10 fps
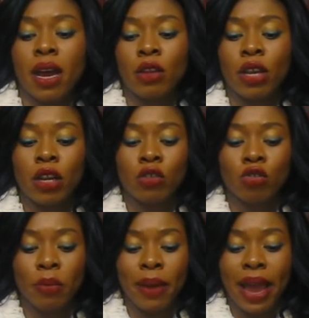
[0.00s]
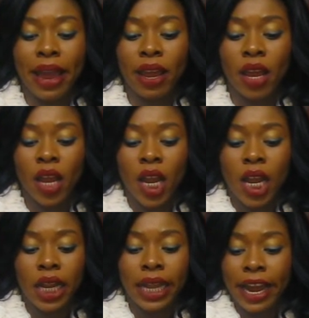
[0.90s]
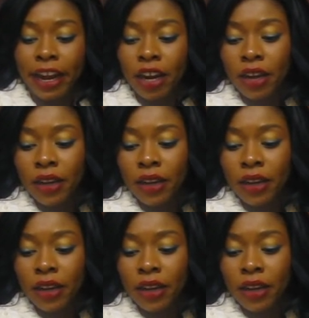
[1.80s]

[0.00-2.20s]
and you can also buy like